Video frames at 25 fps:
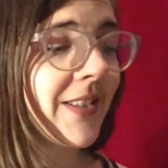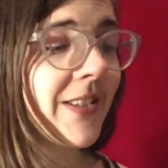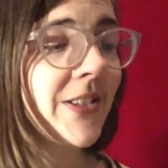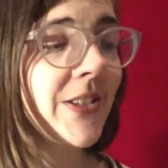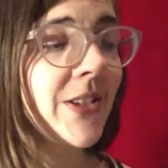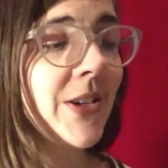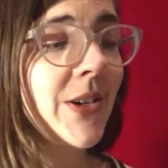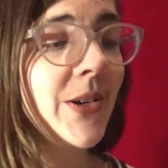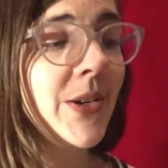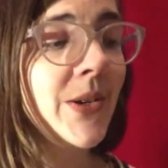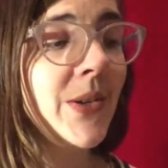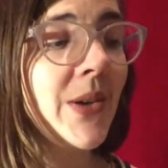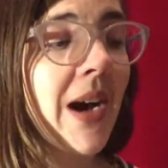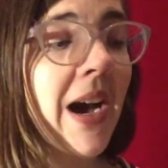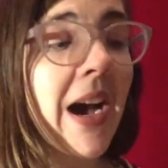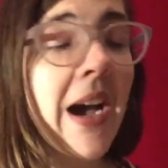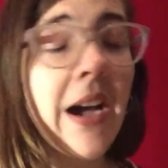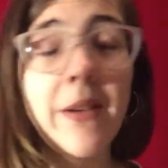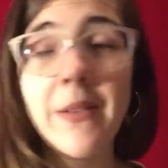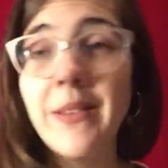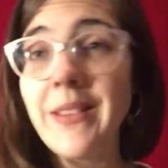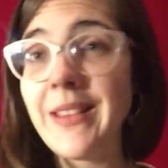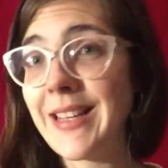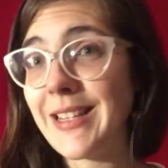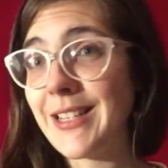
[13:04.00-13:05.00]
So I
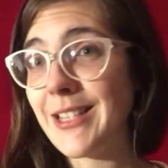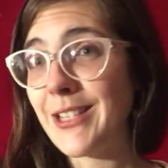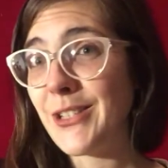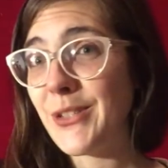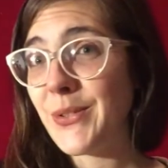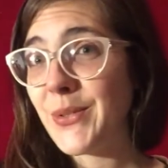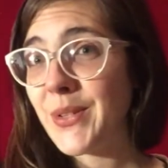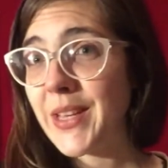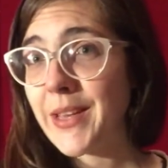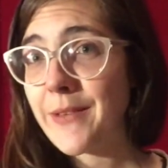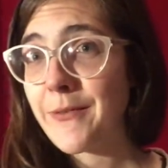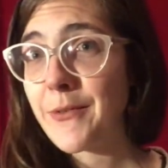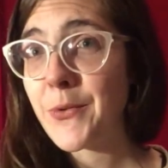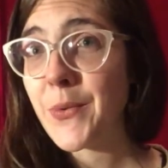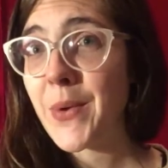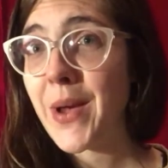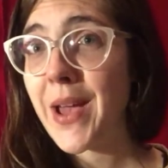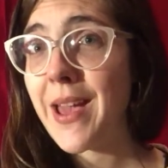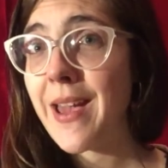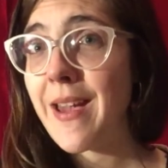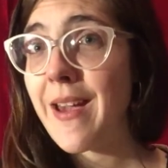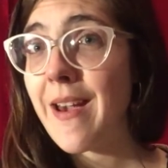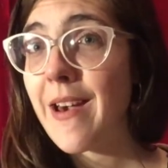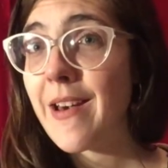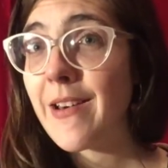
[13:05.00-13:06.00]
would like to do a
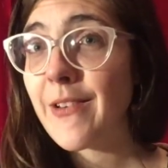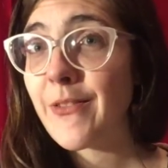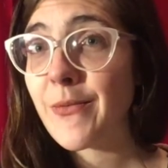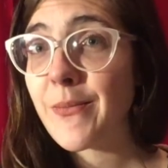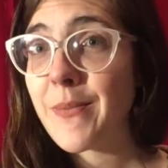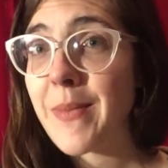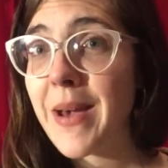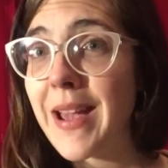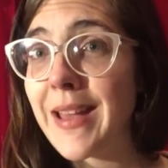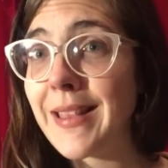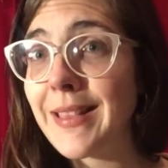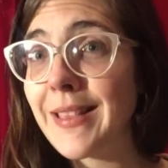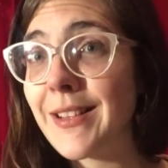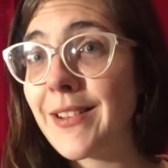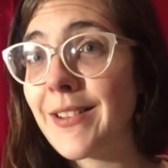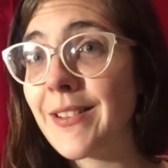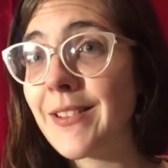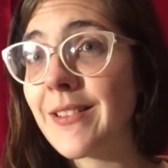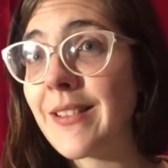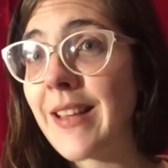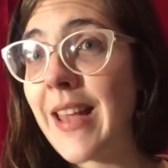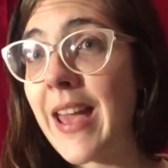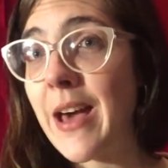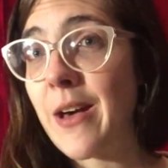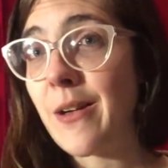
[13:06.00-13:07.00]
giveaway of my
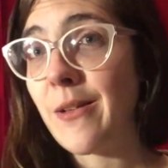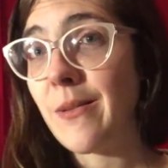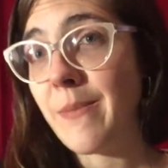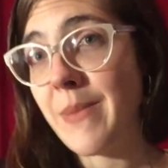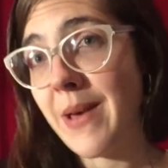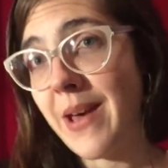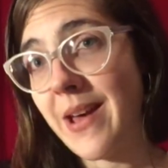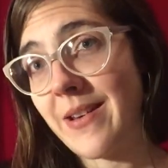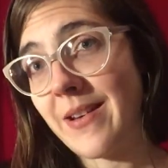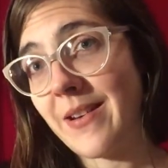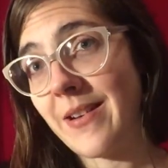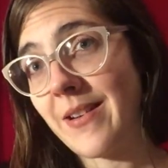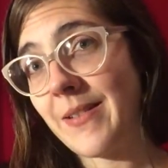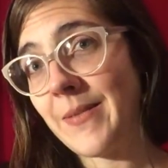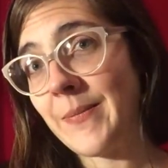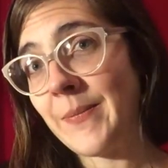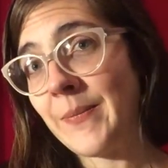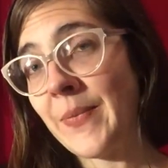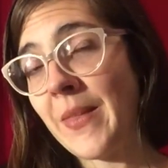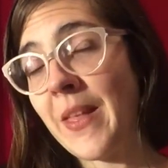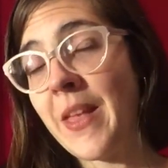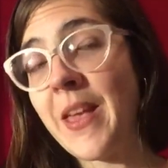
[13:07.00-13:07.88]
little cowl pattern.